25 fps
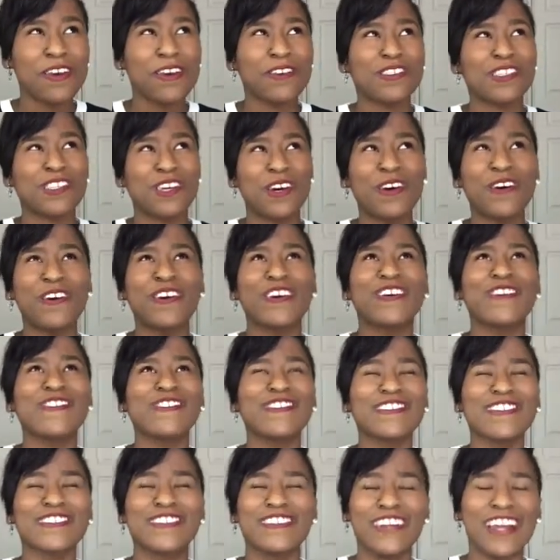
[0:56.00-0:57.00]
So it
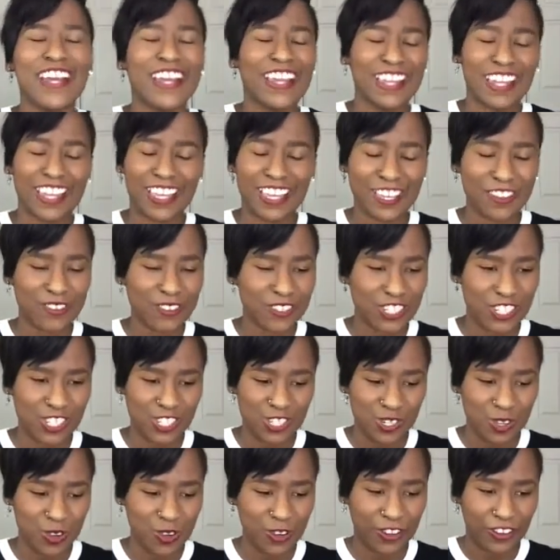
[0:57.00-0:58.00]
was great. Like, it was
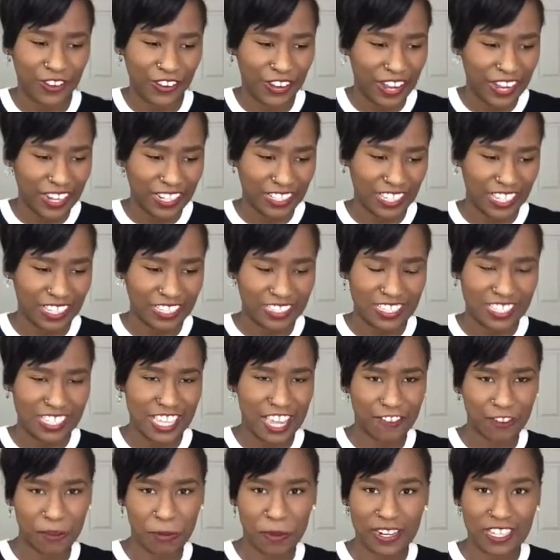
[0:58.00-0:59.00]
just so great, like, to see
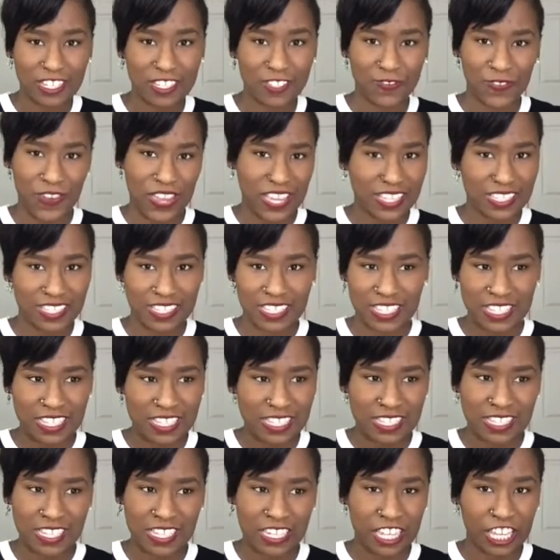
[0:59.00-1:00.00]
everybody's
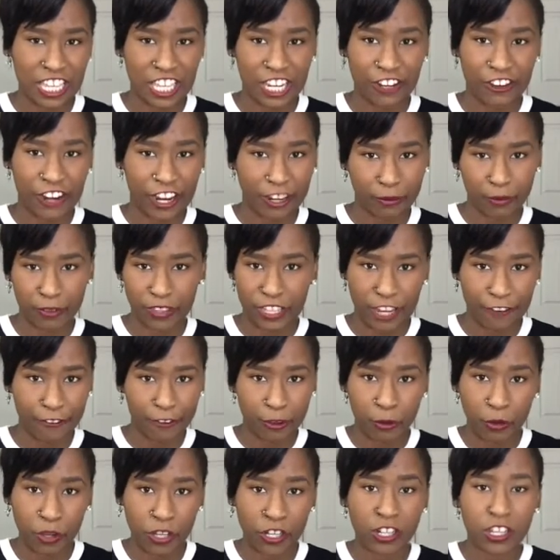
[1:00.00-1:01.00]
faces and interact with
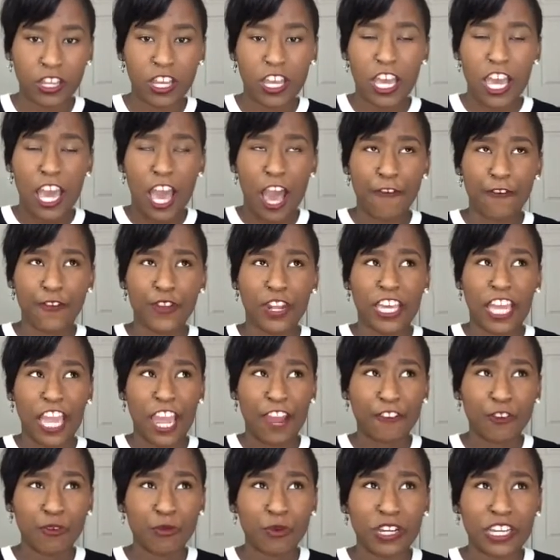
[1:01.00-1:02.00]
everyone. I feel like
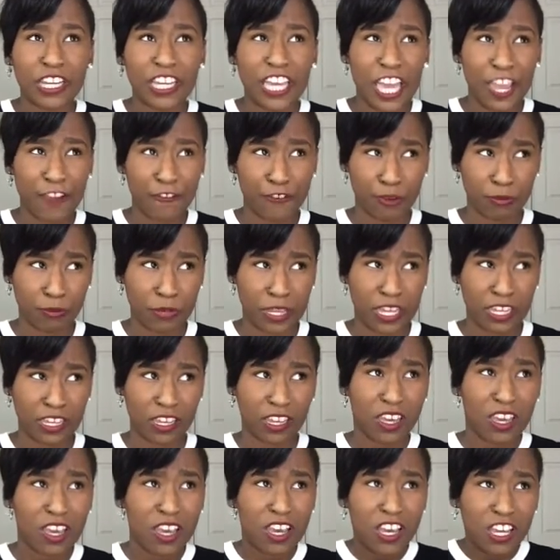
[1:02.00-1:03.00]
everyone came from like
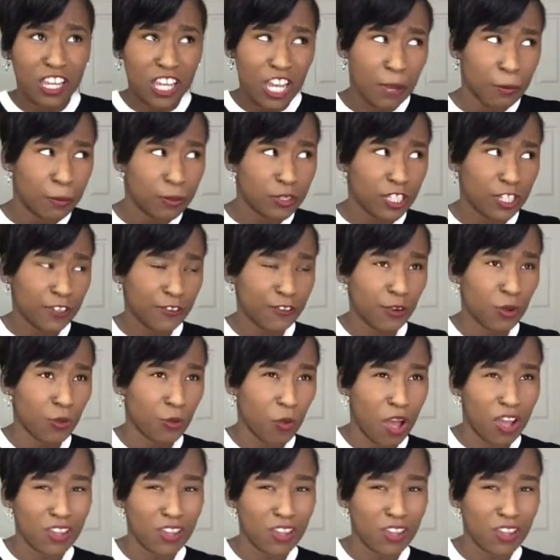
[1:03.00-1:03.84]
a couple different